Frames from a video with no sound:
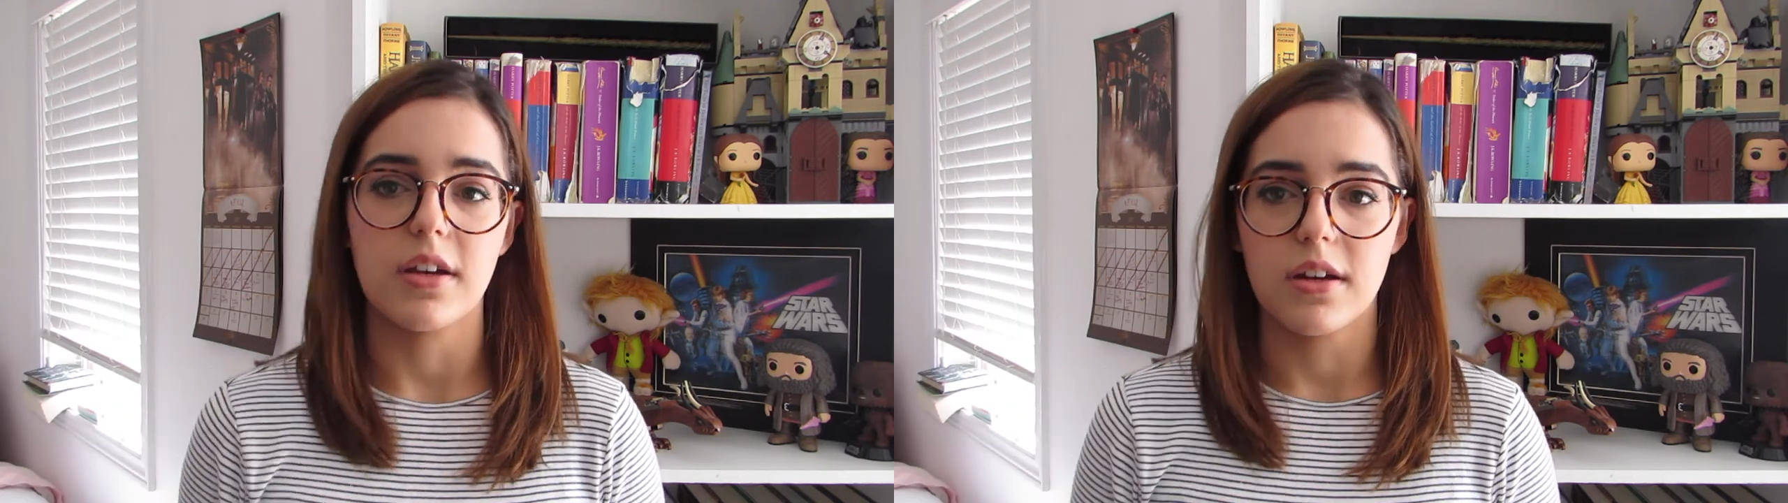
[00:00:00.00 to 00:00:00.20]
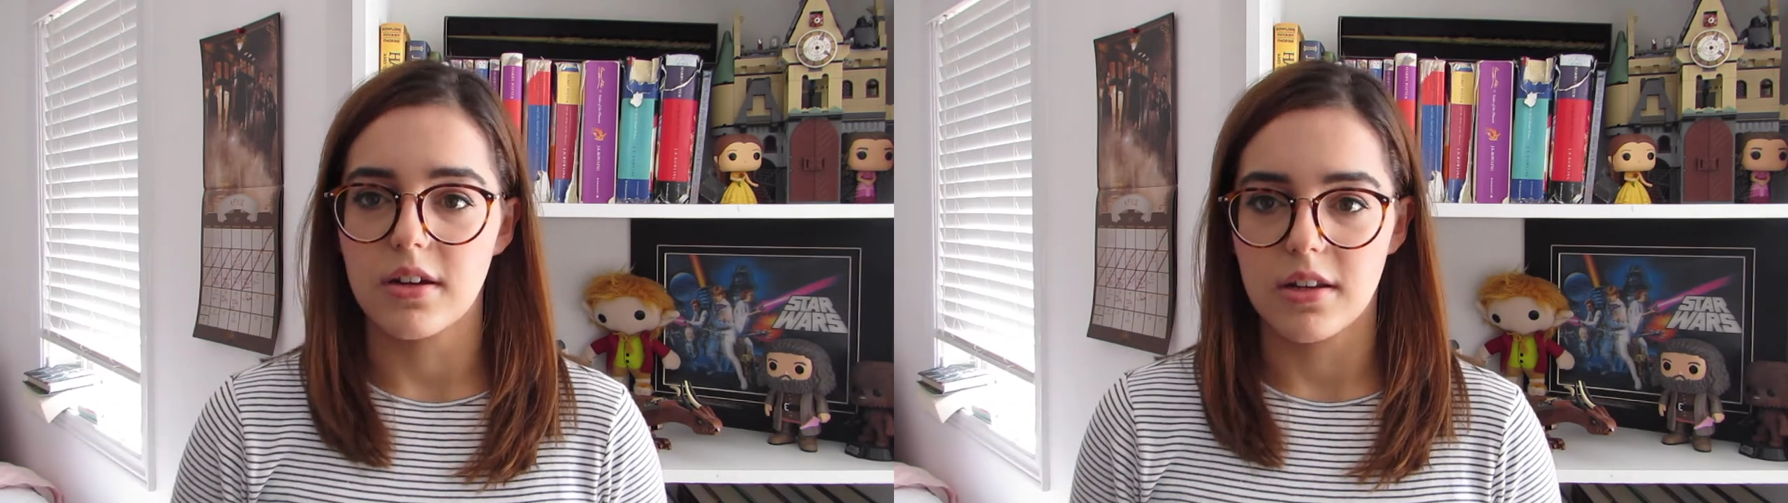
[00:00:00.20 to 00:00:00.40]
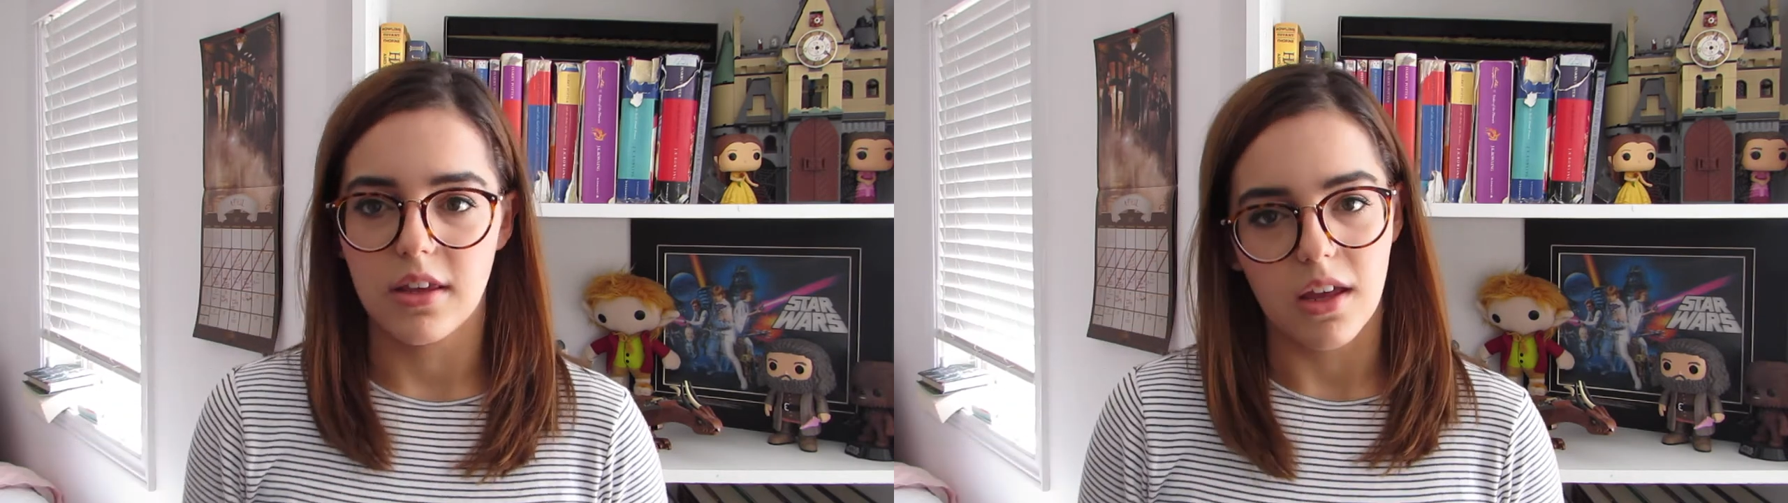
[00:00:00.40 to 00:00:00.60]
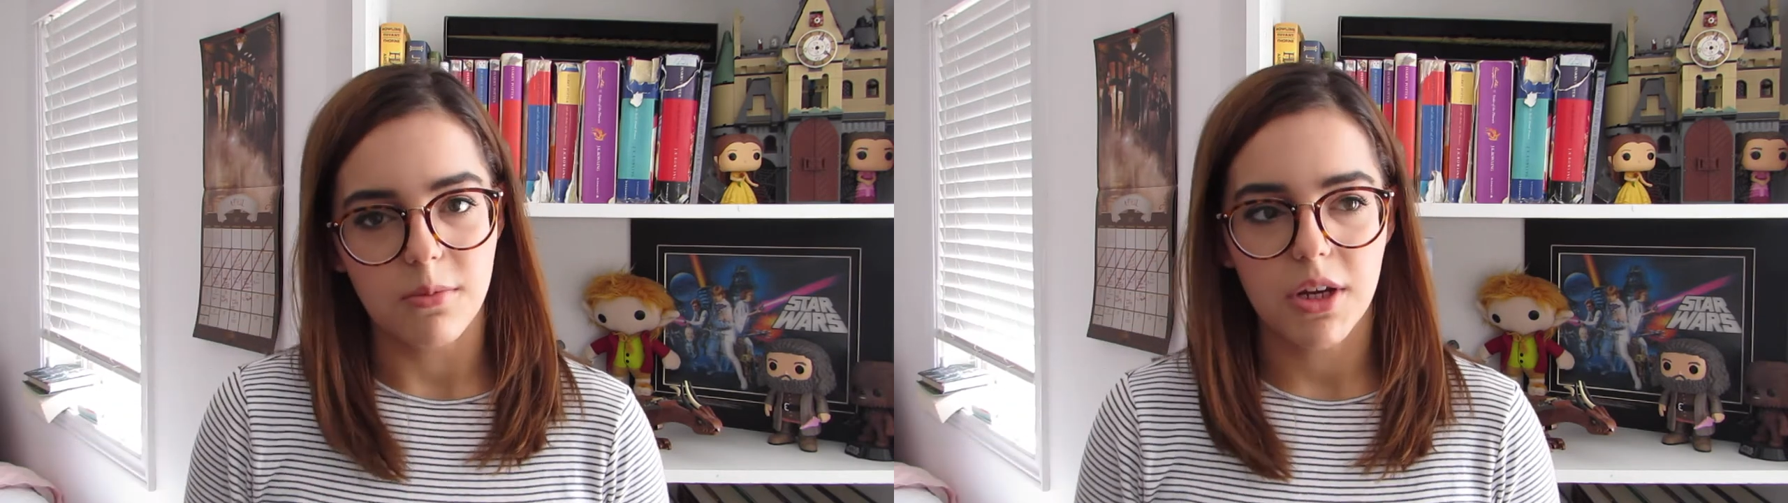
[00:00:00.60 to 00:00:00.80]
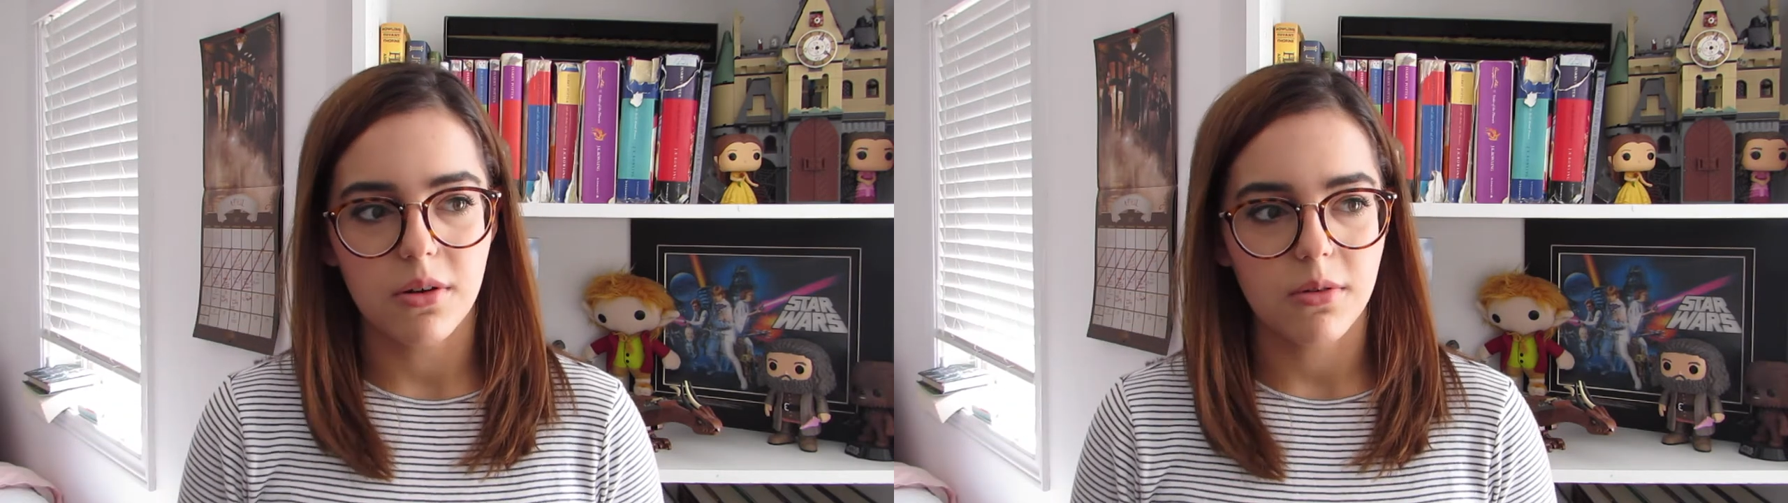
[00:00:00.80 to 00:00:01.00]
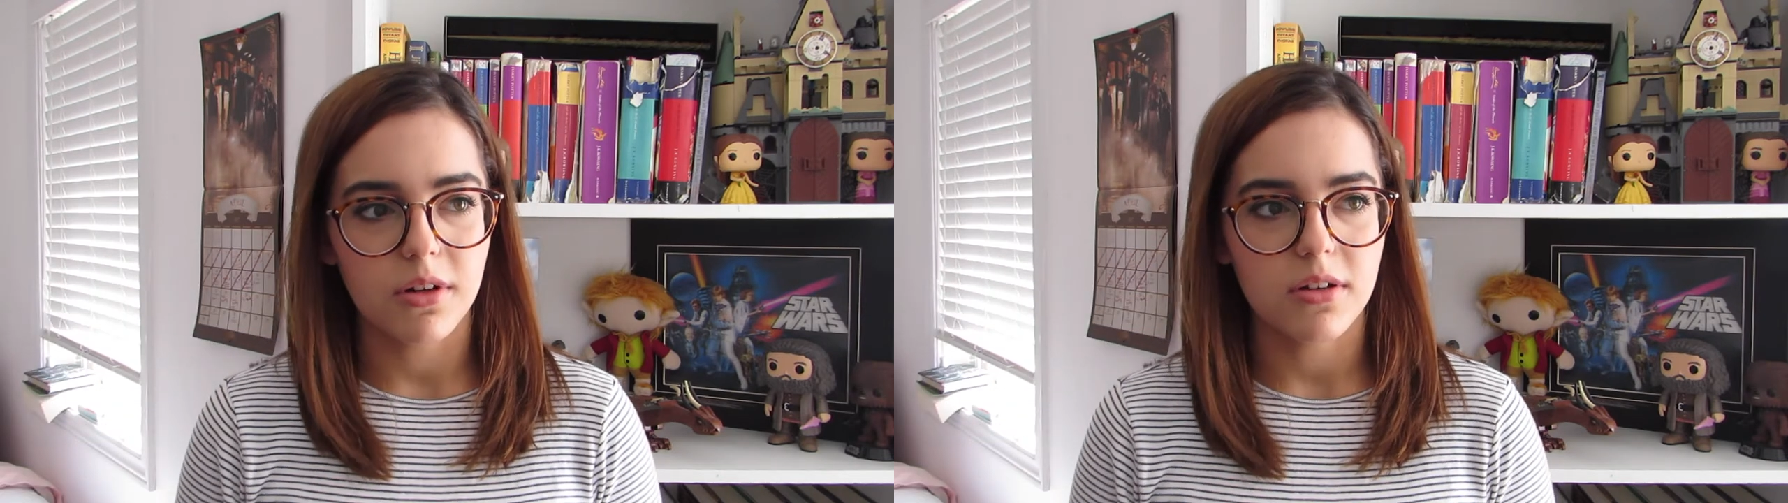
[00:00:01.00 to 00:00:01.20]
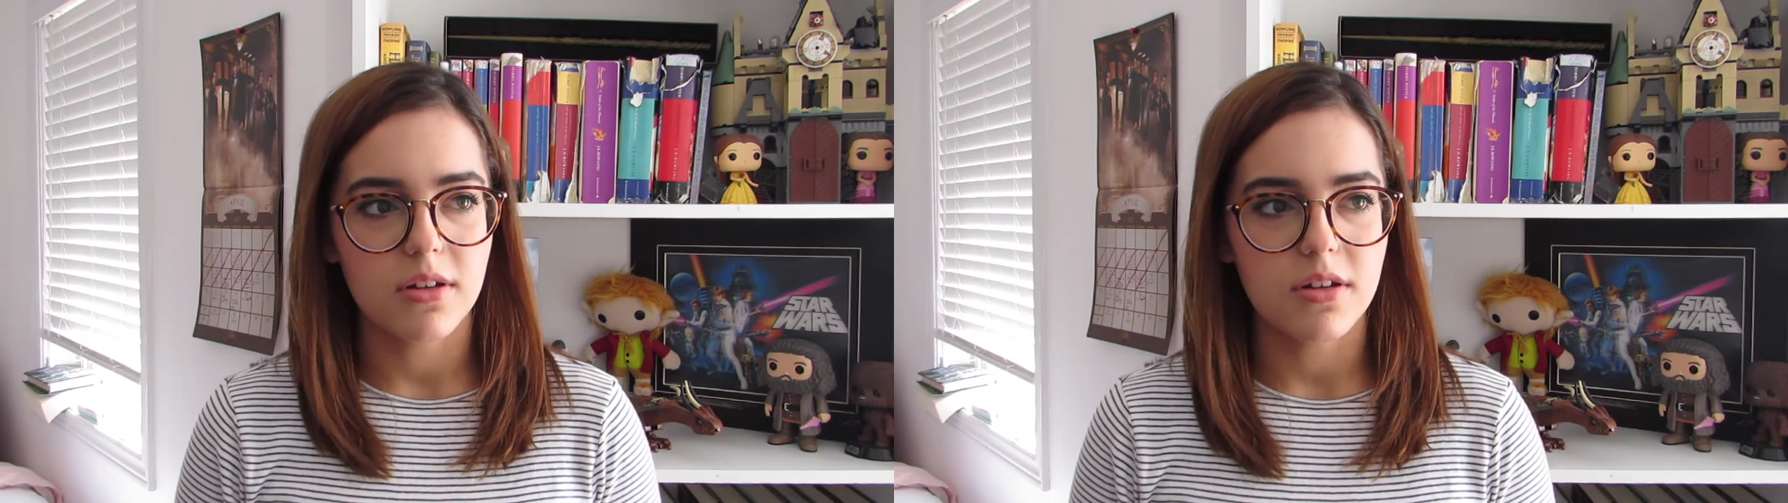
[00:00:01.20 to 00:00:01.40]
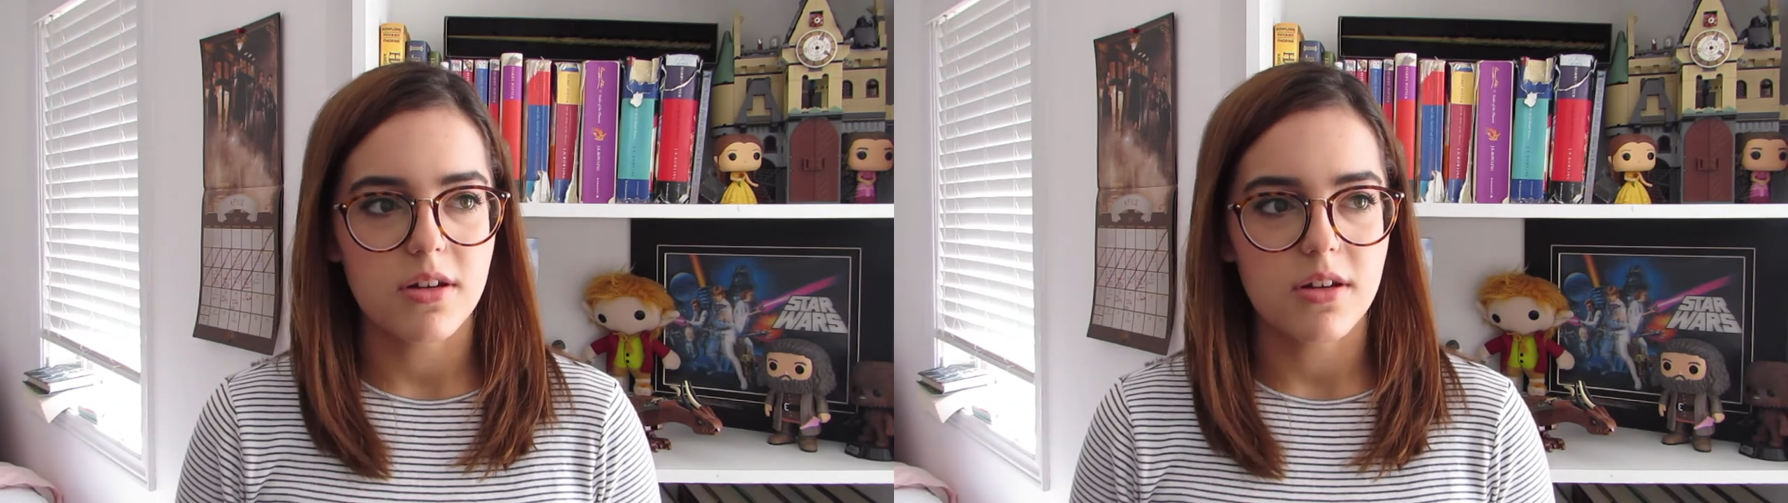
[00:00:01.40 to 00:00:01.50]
there in the animated one,